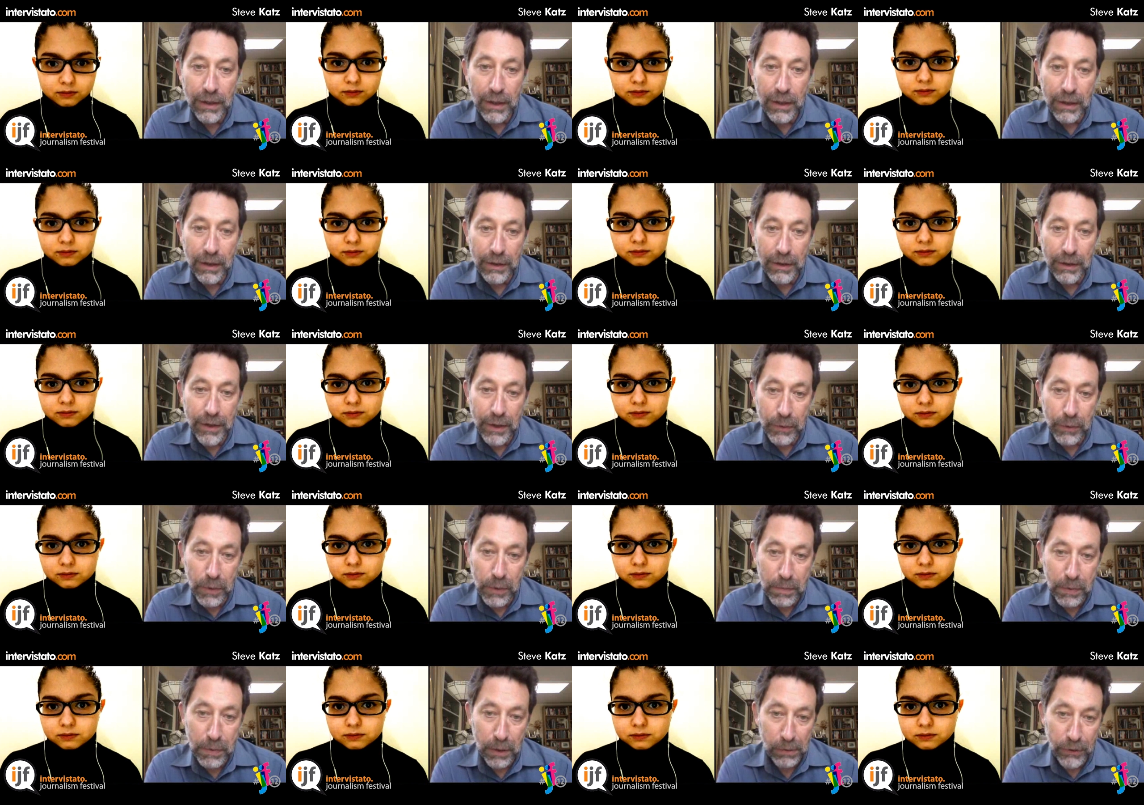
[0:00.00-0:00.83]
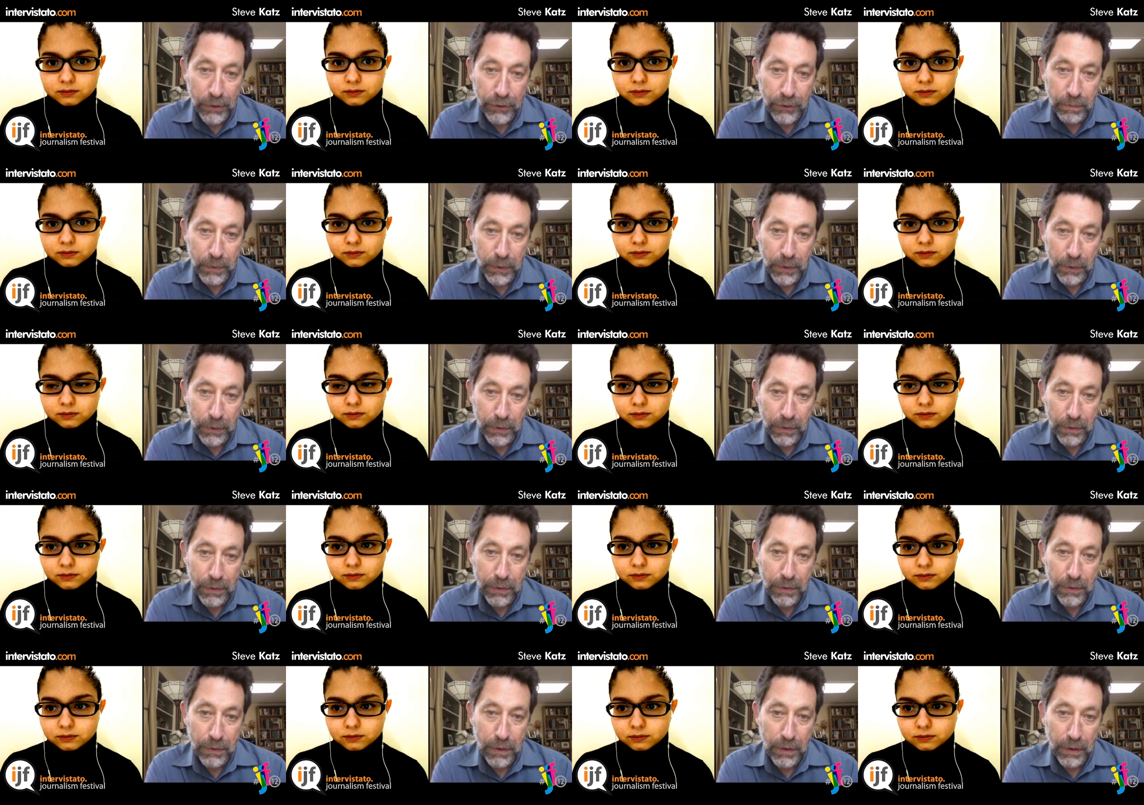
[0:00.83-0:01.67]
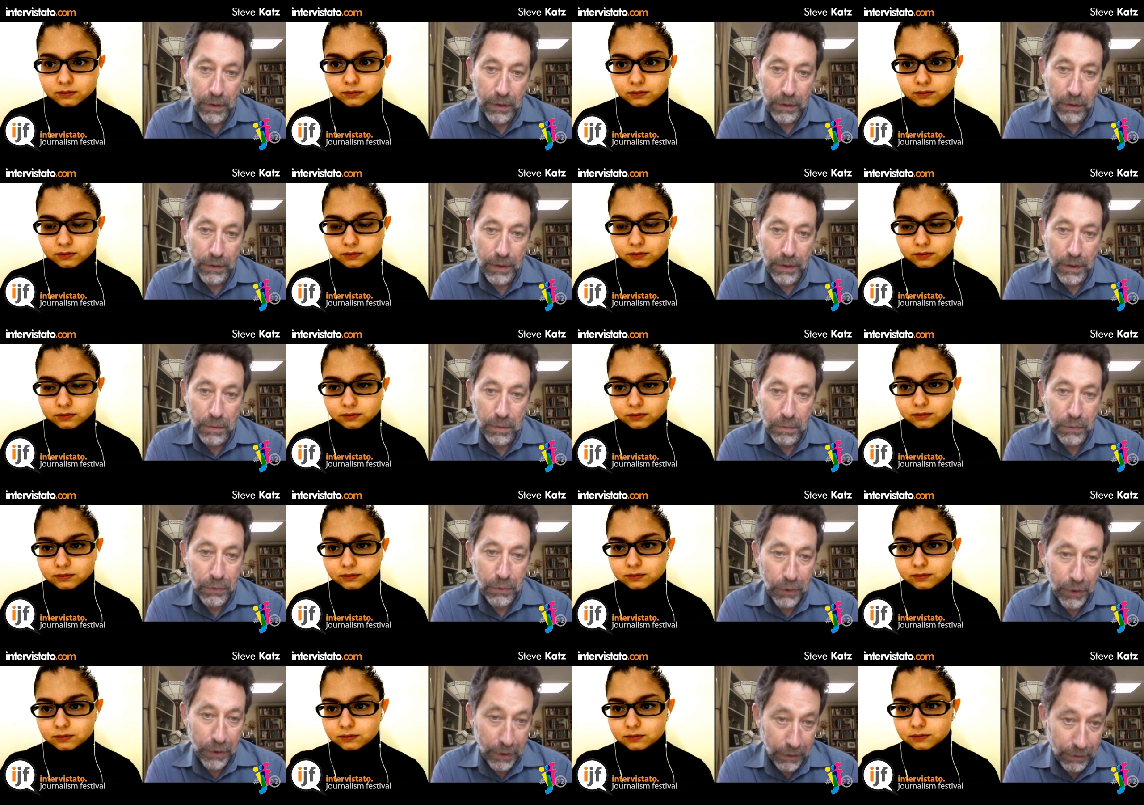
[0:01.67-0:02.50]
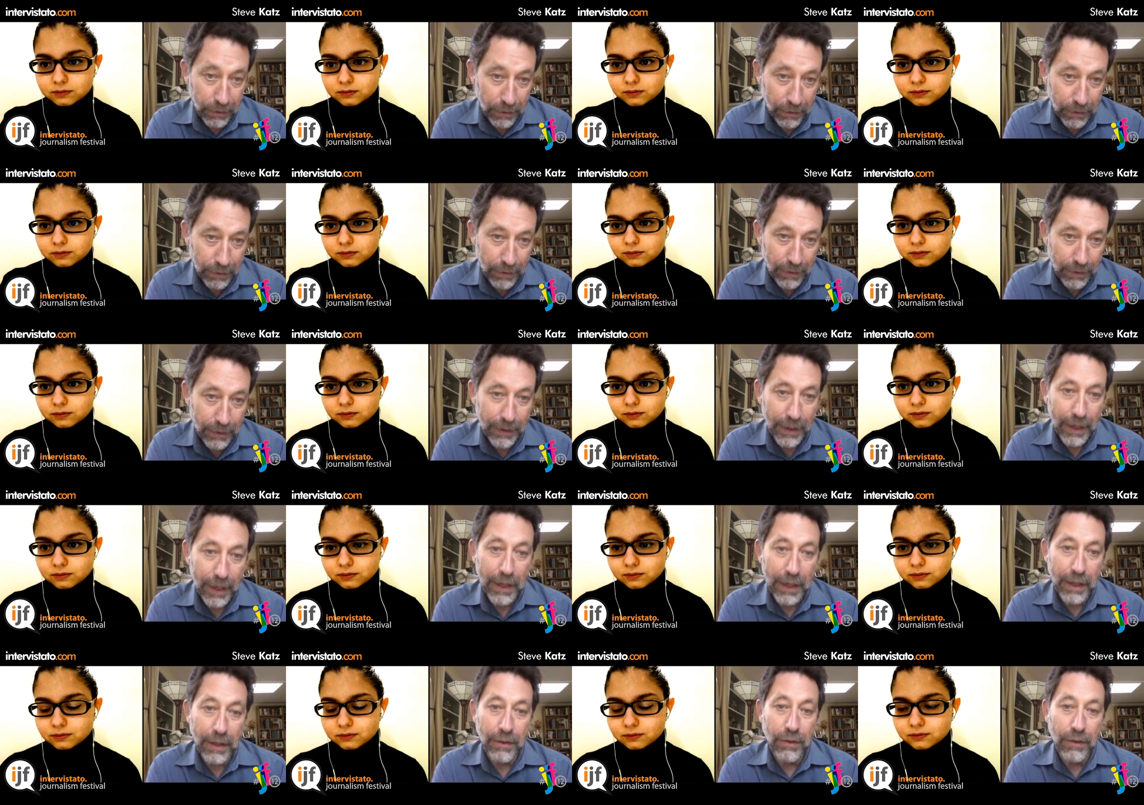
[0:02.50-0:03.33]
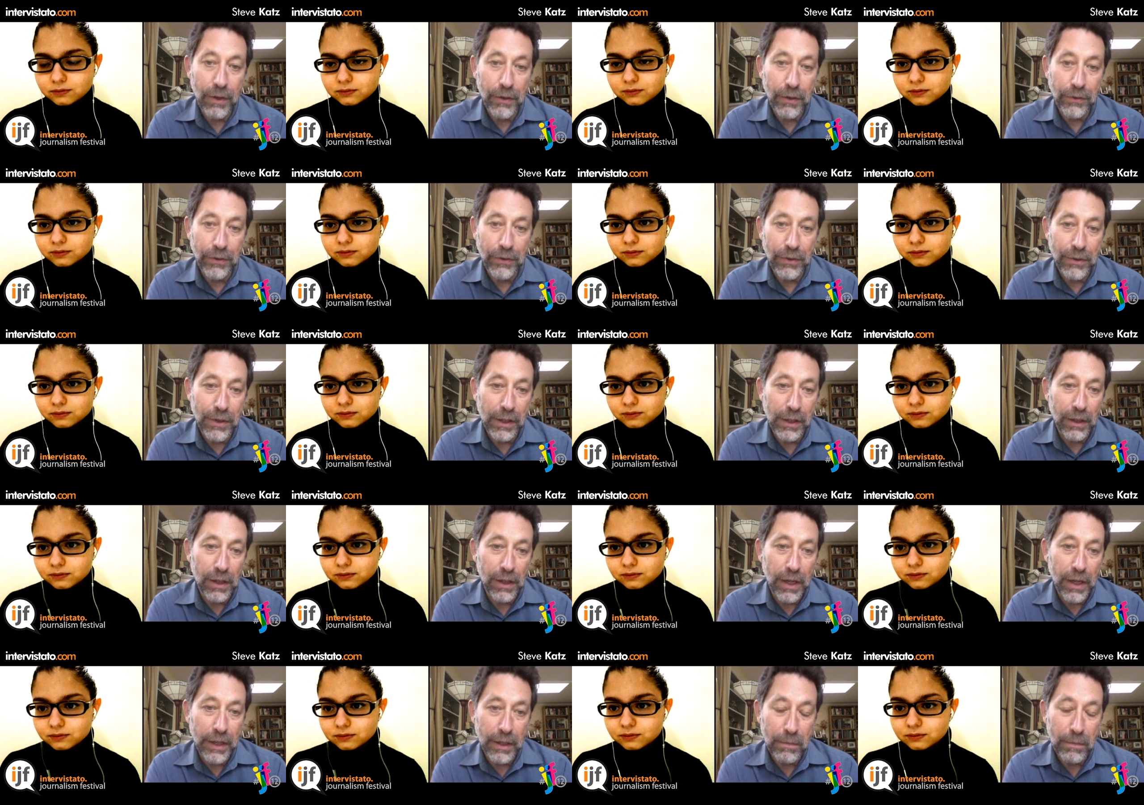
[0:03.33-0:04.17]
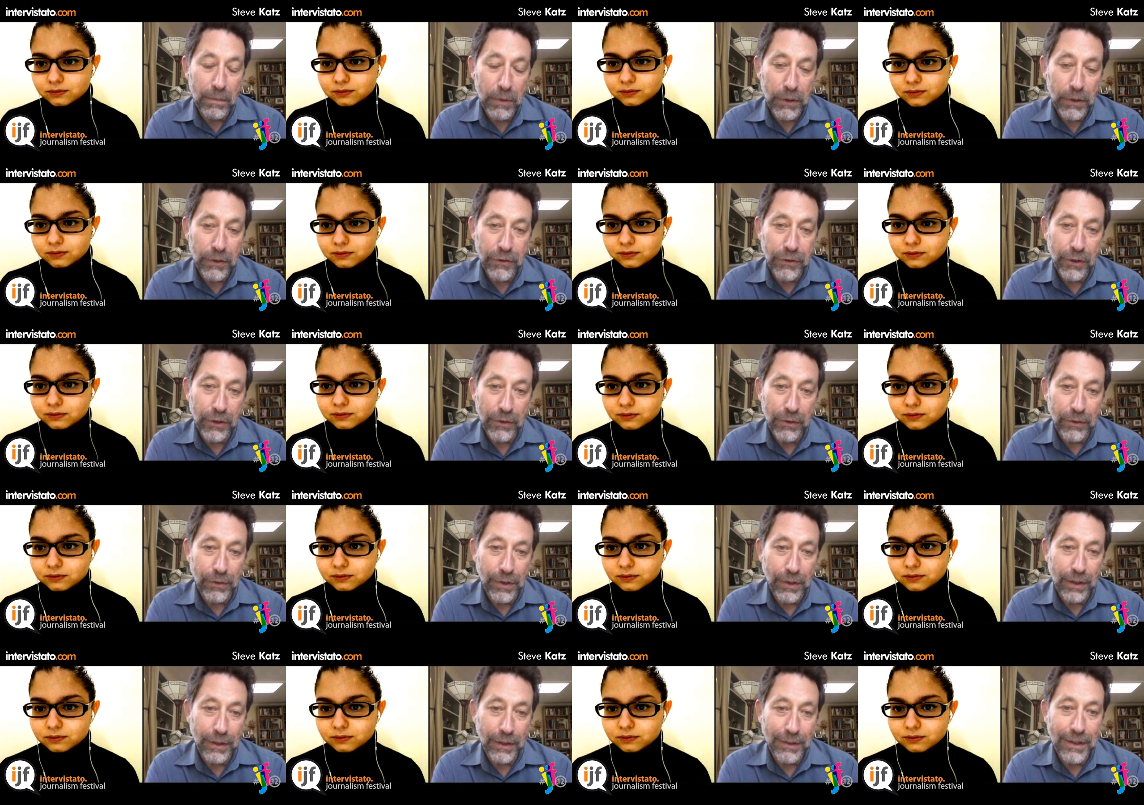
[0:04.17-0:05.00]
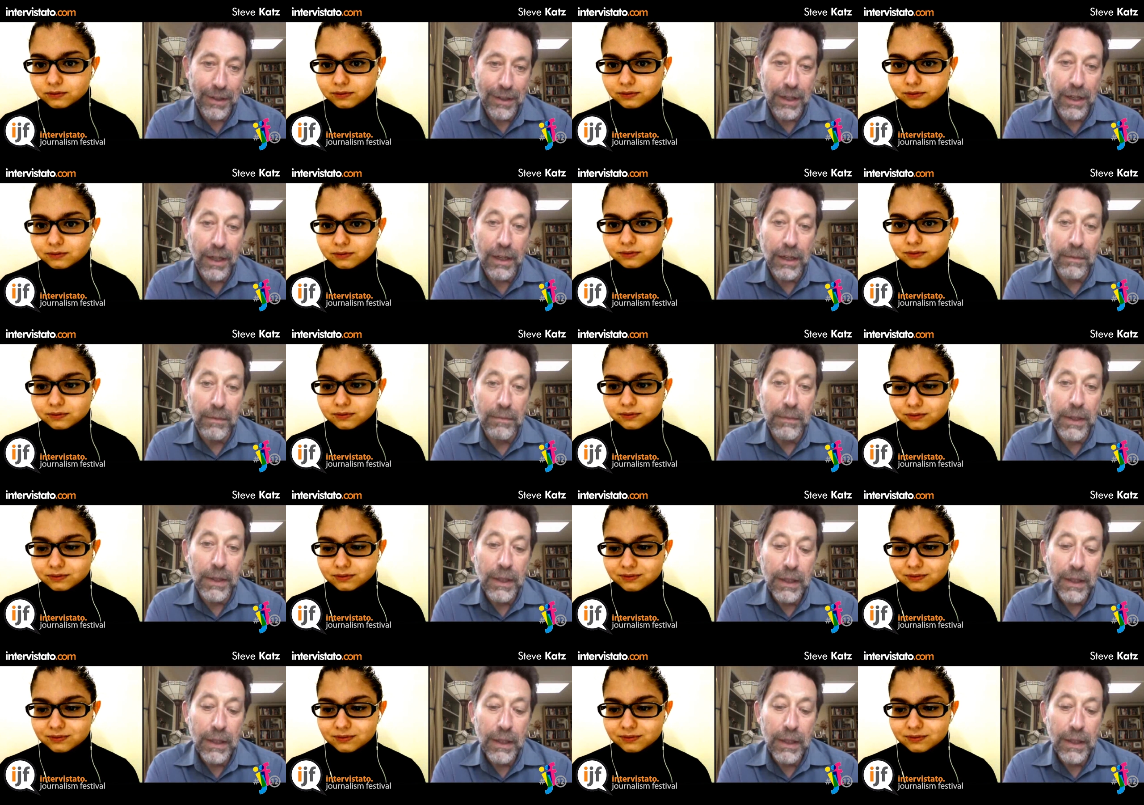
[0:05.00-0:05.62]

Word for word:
Speaker 1: uh, that we publish both uh, in print and also online at motherjones.com.